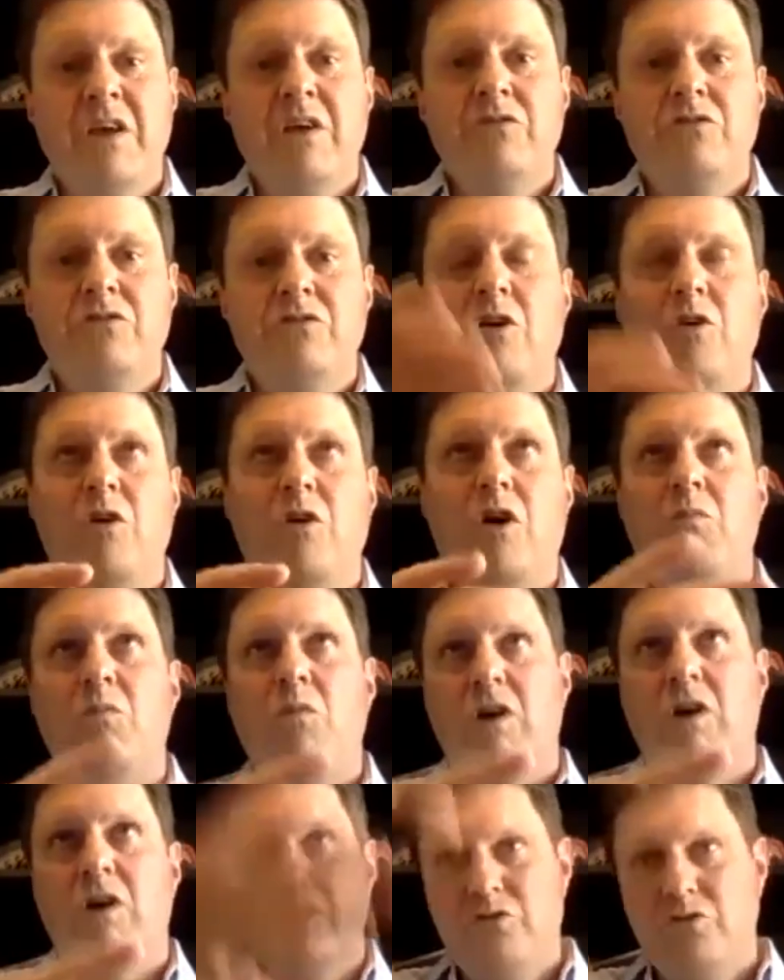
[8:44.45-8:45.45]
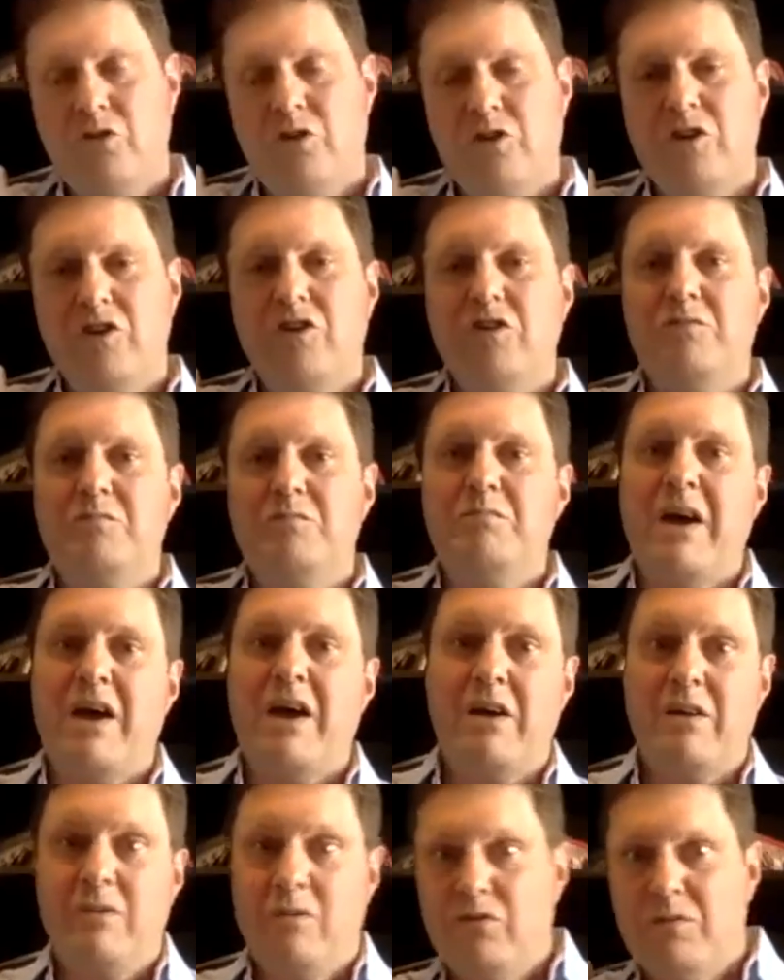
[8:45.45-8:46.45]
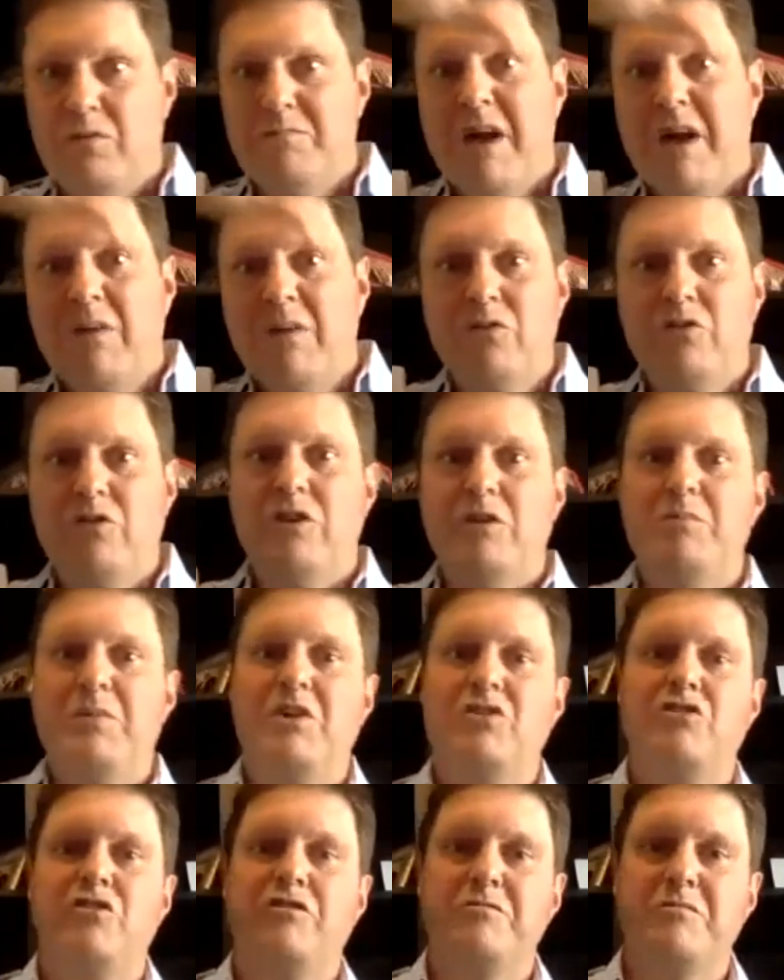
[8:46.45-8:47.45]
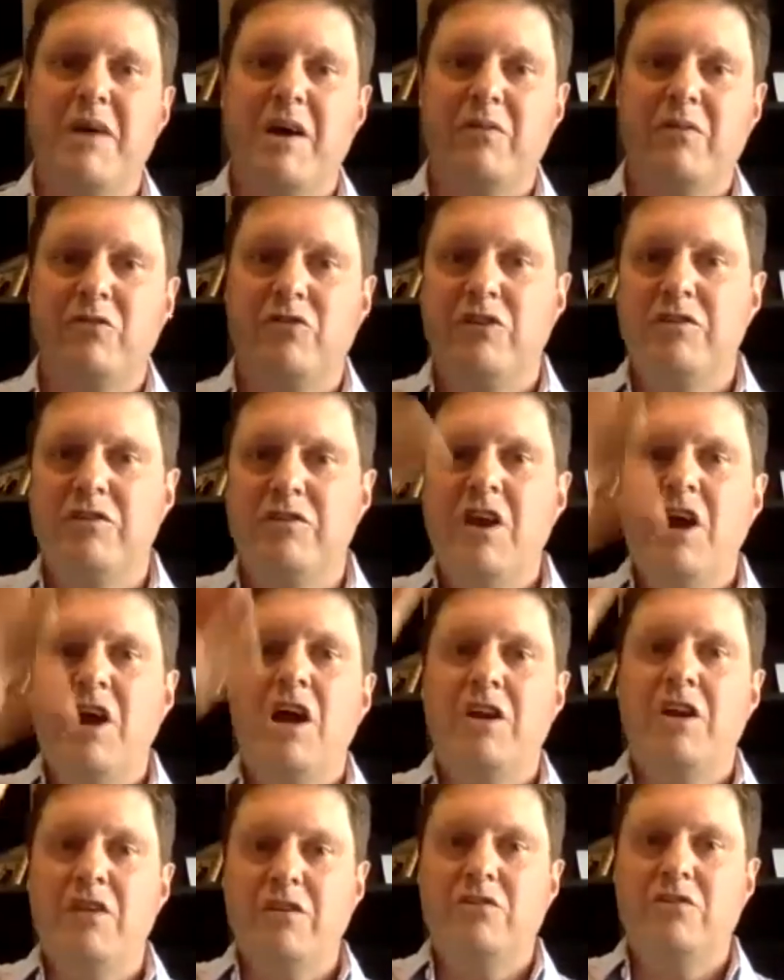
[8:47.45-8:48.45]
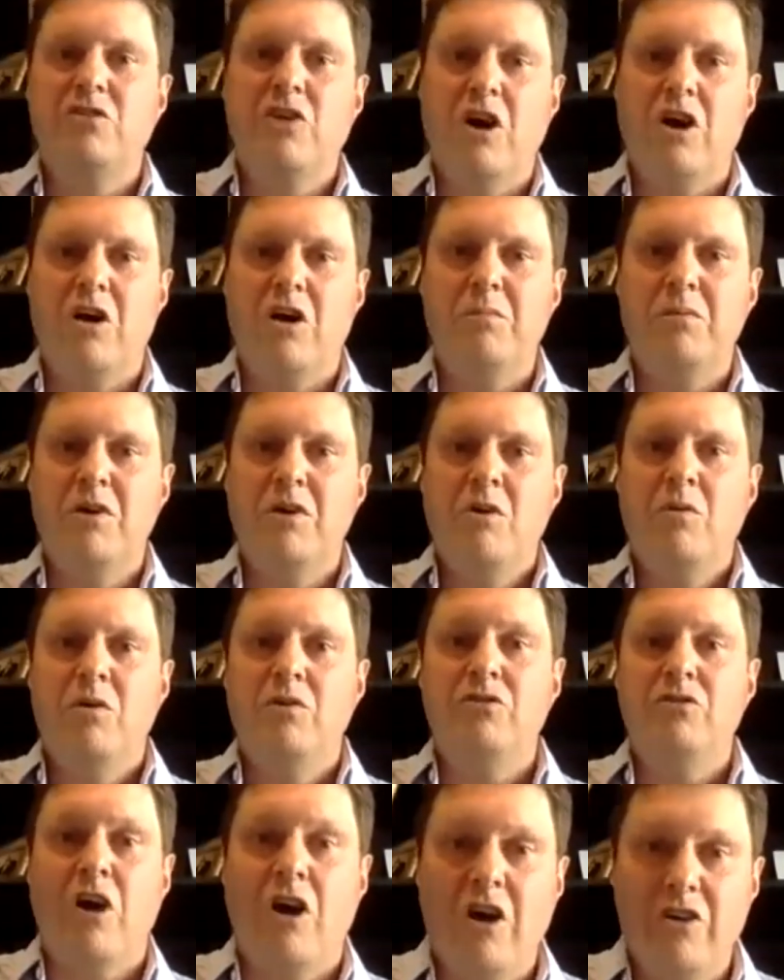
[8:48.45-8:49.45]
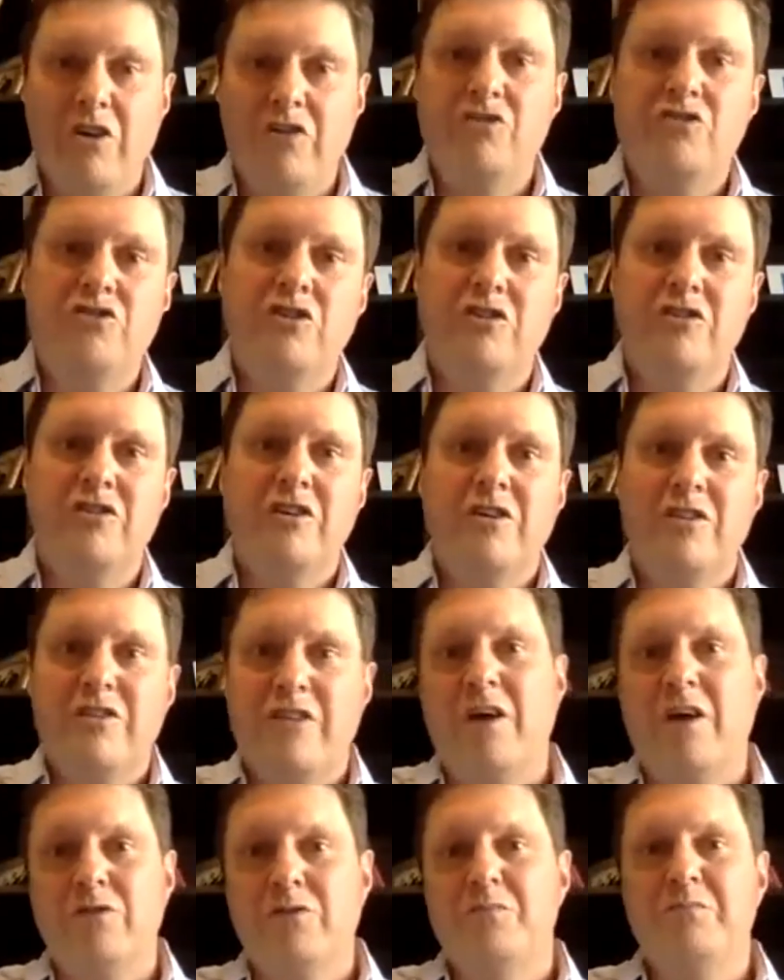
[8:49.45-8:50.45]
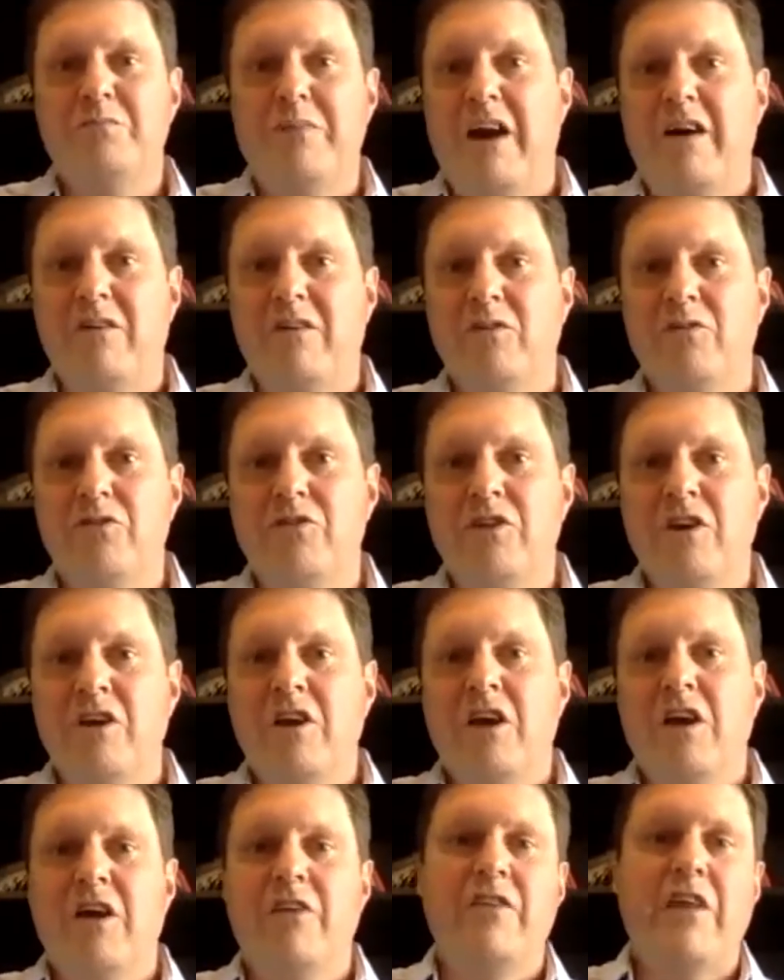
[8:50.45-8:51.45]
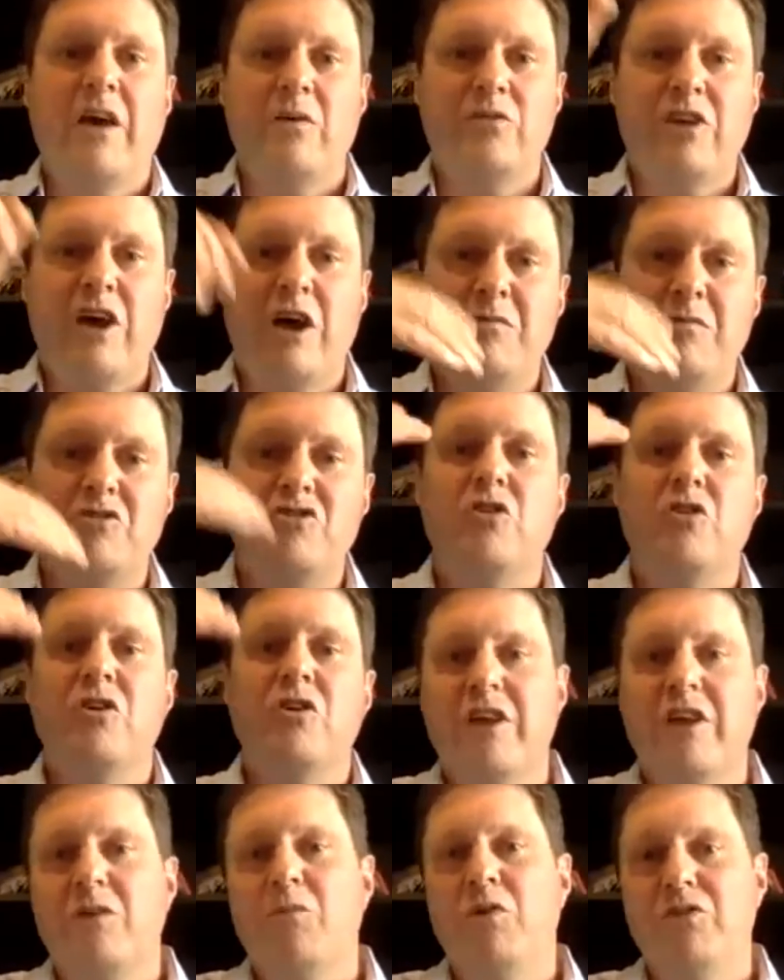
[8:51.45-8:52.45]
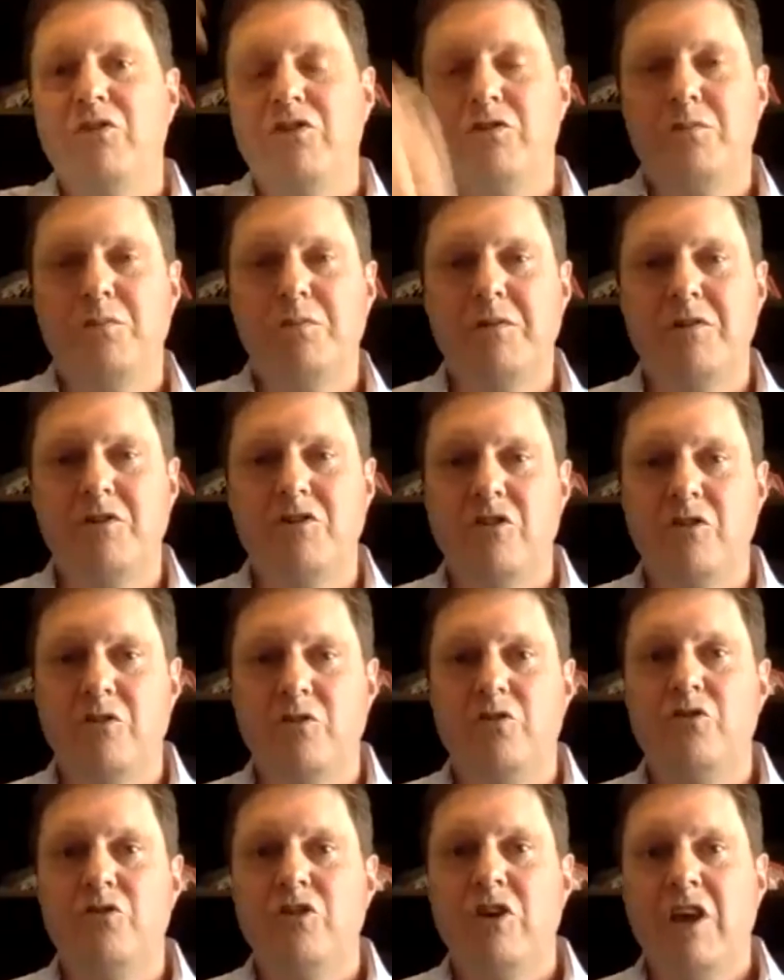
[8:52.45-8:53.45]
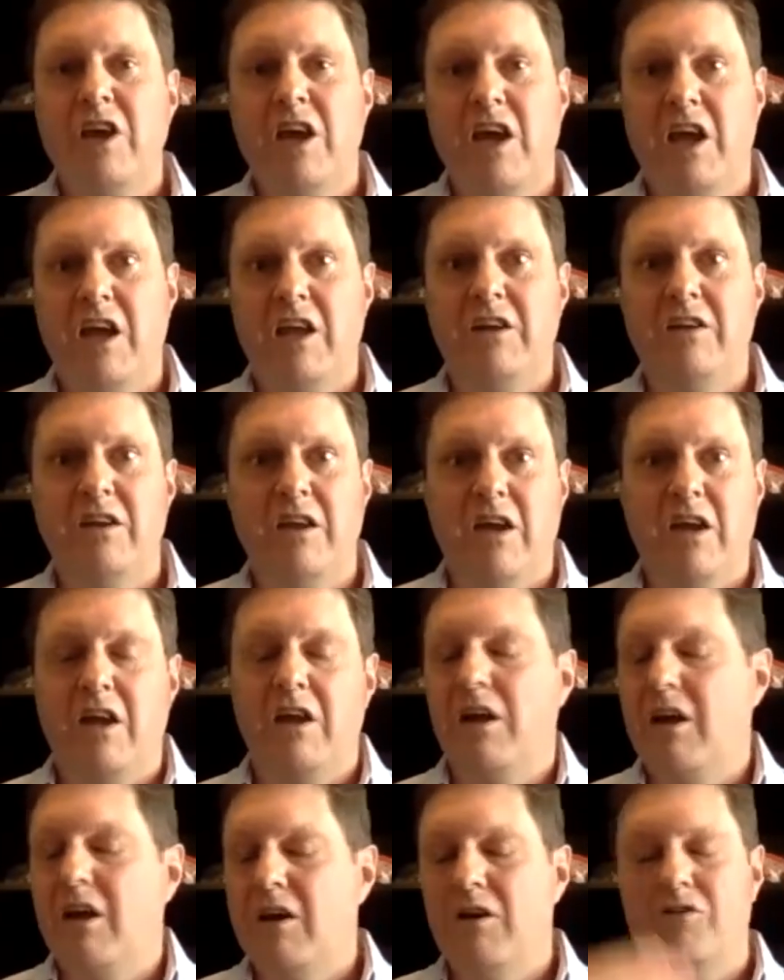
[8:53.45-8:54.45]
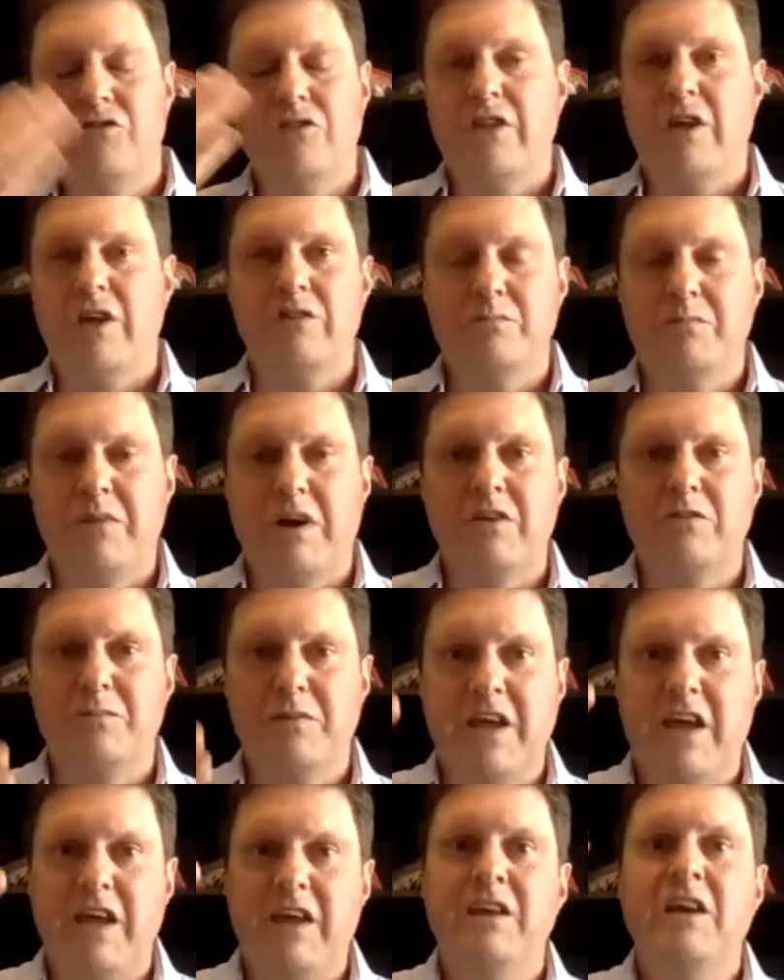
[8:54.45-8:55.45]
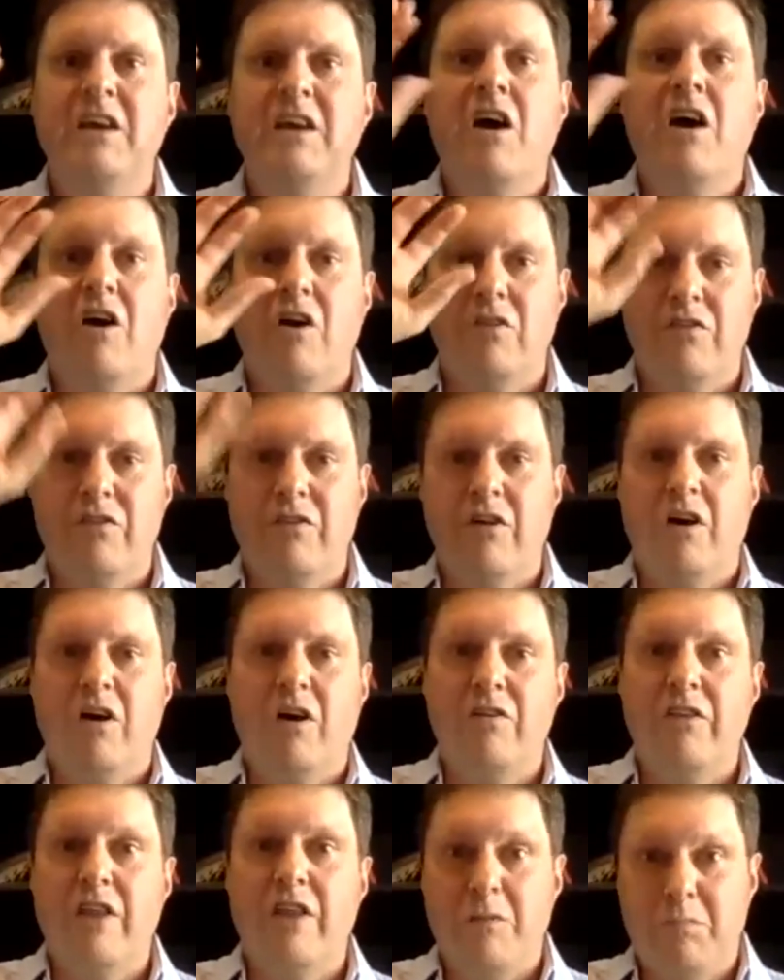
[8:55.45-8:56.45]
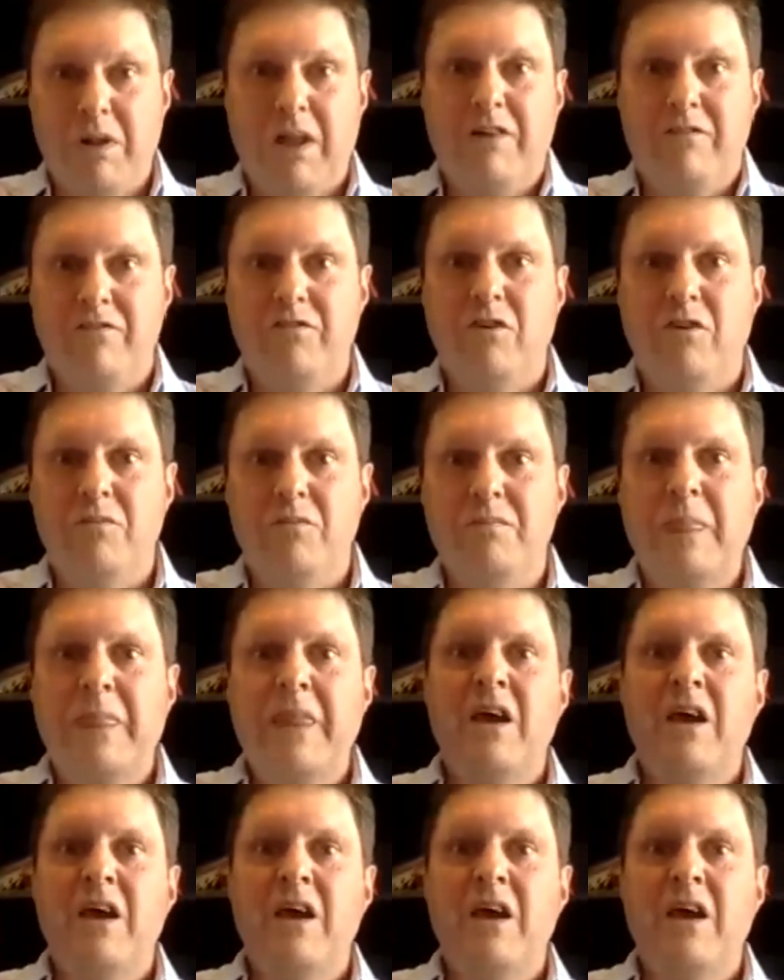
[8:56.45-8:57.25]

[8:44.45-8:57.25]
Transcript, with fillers: So on one, I saw a good, ma- it was a mountain, a picture of a mountain, and at the top was 100,000 barrels. And that was how much oil they wanted to produce in uh, 100,000 barrels per day on, on their platform.